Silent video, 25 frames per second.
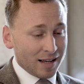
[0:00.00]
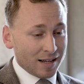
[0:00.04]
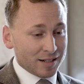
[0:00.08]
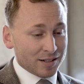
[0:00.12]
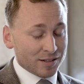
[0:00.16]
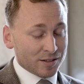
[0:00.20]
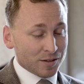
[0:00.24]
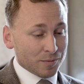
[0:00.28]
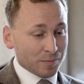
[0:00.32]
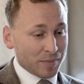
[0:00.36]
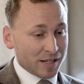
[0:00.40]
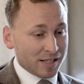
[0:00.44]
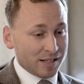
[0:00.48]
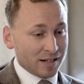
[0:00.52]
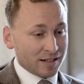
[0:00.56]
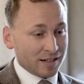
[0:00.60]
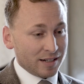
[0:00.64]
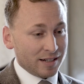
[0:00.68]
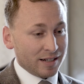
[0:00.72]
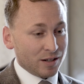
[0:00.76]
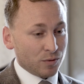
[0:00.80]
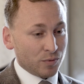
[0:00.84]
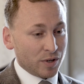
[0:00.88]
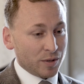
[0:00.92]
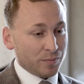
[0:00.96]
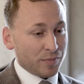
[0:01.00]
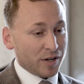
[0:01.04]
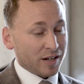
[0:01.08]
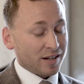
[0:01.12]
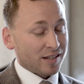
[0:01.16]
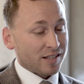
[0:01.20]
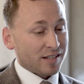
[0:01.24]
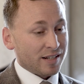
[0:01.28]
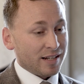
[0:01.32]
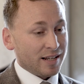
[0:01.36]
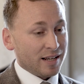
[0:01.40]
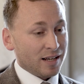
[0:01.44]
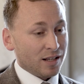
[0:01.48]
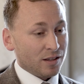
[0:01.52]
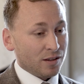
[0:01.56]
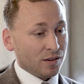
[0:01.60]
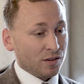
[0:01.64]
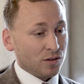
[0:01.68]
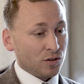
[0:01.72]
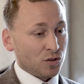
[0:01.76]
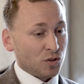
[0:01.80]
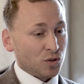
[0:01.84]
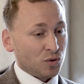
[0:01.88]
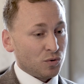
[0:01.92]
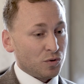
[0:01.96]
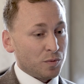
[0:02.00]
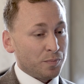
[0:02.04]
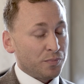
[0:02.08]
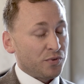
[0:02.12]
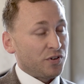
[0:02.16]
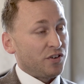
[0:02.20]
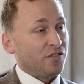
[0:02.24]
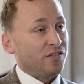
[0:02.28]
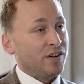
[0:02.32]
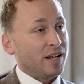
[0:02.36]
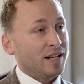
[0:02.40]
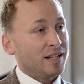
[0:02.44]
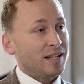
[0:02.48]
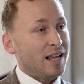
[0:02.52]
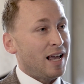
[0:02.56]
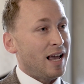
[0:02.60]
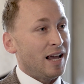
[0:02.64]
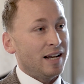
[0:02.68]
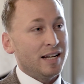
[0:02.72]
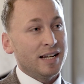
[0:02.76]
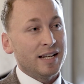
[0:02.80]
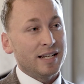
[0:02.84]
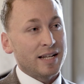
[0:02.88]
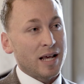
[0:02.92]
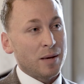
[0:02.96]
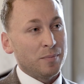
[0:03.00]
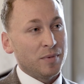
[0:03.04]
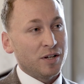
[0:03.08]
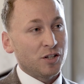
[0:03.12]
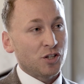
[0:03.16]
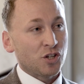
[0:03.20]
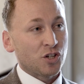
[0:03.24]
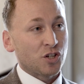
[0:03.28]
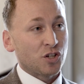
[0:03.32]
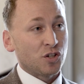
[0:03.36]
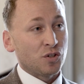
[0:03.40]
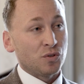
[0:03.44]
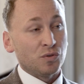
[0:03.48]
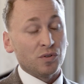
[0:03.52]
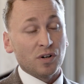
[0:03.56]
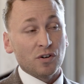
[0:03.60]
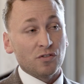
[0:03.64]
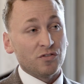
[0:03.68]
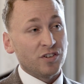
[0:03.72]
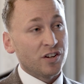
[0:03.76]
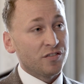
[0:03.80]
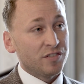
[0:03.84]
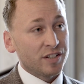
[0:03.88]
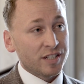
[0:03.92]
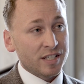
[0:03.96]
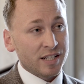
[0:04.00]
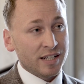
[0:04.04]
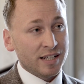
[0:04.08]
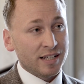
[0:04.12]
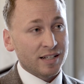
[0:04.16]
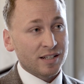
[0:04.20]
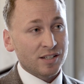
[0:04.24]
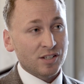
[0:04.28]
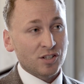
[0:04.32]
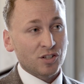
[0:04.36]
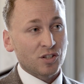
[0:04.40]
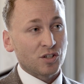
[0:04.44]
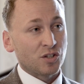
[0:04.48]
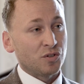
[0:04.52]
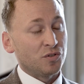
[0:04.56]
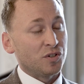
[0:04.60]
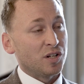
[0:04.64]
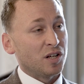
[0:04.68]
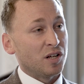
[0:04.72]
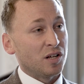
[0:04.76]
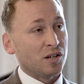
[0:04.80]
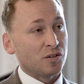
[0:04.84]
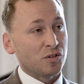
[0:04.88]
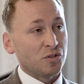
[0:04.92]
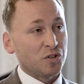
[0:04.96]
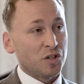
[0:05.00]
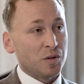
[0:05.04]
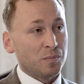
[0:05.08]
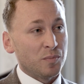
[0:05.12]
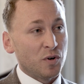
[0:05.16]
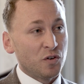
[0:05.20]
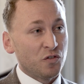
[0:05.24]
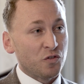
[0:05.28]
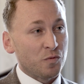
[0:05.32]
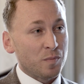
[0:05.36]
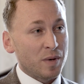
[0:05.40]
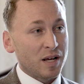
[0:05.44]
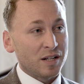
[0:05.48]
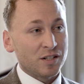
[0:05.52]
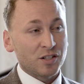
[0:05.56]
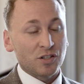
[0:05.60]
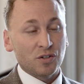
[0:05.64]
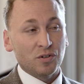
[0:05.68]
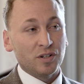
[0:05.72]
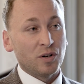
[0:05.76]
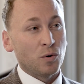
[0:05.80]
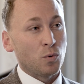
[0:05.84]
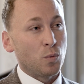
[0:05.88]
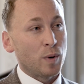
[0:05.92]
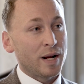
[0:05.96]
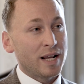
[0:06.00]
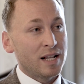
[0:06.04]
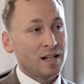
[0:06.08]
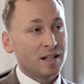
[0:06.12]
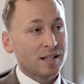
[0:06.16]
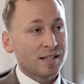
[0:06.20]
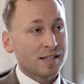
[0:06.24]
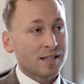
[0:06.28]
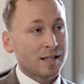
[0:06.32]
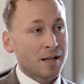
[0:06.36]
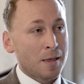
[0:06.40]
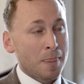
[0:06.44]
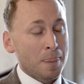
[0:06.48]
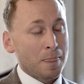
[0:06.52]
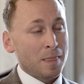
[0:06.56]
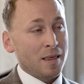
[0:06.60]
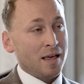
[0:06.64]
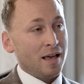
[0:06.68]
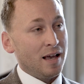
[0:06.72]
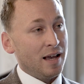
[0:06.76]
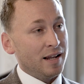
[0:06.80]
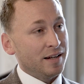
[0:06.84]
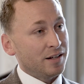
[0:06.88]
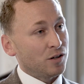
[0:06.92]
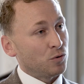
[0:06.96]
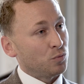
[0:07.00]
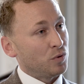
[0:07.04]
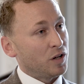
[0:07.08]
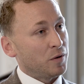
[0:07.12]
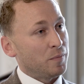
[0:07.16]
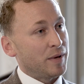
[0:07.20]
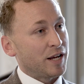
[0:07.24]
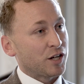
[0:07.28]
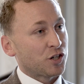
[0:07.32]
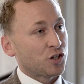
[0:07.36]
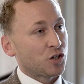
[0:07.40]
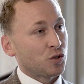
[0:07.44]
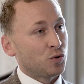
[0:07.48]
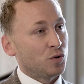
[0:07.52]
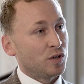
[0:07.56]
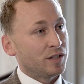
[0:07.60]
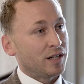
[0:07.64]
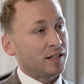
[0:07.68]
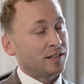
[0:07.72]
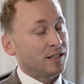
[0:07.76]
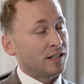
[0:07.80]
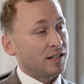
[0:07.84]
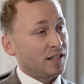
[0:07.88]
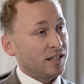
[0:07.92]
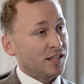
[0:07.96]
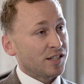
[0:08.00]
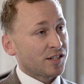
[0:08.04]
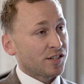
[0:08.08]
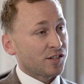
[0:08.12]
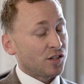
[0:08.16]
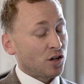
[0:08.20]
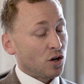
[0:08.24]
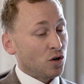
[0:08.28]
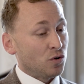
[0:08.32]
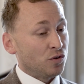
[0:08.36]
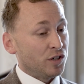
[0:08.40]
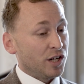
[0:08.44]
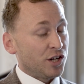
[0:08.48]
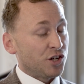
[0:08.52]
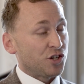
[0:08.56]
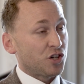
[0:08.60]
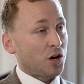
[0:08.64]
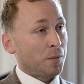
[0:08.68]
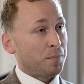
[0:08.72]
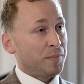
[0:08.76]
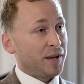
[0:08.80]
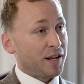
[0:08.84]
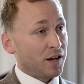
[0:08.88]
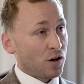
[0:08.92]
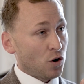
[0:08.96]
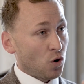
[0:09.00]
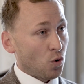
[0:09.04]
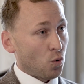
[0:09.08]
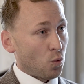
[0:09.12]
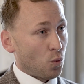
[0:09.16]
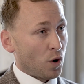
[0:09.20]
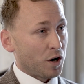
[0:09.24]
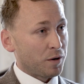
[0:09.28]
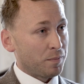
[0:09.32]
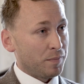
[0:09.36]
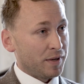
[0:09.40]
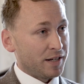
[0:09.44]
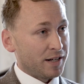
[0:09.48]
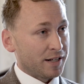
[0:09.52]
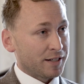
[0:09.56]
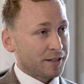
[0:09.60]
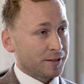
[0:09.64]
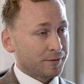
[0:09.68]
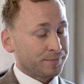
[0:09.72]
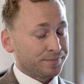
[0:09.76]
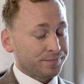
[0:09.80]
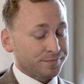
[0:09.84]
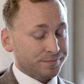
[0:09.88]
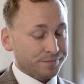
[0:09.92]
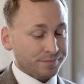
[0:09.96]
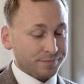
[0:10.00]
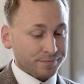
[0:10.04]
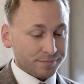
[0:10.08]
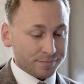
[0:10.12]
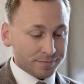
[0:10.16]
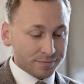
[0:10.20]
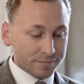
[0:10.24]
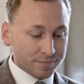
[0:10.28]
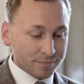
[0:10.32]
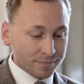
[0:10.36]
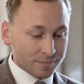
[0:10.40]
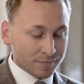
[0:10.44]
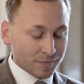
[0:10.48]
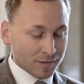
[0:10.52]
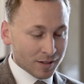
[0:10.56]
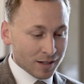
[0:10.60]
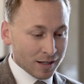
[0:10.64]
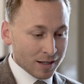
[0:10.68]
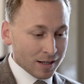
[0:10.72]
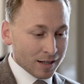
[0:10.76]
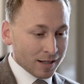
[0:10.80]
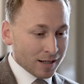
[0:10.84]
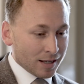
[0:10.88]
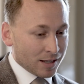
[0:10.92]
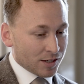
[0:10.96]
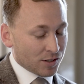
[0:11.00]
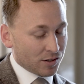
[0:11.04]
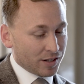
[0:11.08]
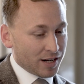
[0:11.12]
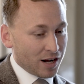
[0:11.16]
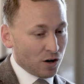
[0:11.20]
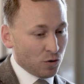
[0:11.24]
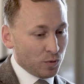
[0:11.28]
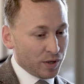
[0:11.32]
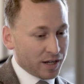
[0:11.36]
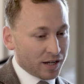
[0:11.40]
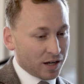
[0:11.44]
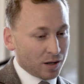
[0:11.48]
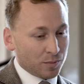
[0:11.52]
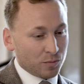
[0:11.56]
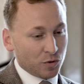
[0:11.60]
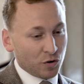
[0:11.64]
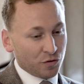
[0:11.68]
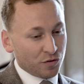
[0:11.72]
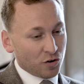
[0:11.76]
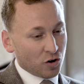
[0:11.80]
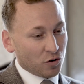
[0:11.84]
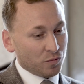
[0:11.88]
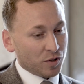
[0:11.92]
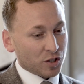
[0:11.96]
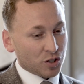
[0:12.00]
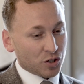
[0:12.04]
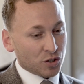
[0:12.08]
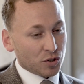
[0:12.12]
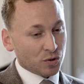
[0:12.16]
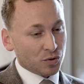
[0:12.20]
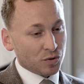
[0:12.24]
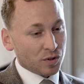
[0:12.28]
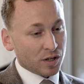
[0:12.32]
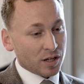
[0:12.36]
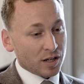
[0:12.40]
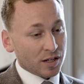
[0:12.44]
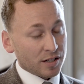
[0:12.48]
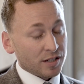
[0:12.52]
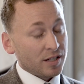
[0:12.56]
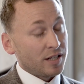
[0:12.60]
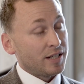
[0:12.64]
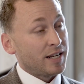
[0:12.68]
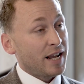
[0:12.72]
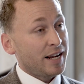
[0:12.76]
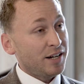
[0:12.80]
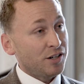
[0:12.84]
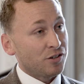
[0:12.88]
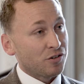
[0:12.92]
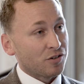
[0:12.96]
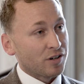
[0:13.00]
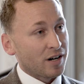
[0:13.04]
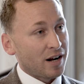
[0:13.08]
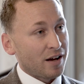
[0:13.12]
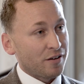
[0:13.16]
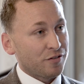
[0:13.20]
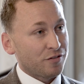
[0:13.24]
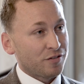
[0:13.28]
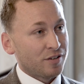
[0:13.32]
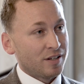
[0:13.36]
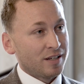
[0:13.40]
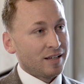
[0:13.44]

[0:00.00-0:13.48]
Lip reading: And basically the windbreak is there to prevent any damage to rivetings, to the movement, to the wheels, and it will make sure that the discs are only jumping 1 minute. So now we can move over to the datograph.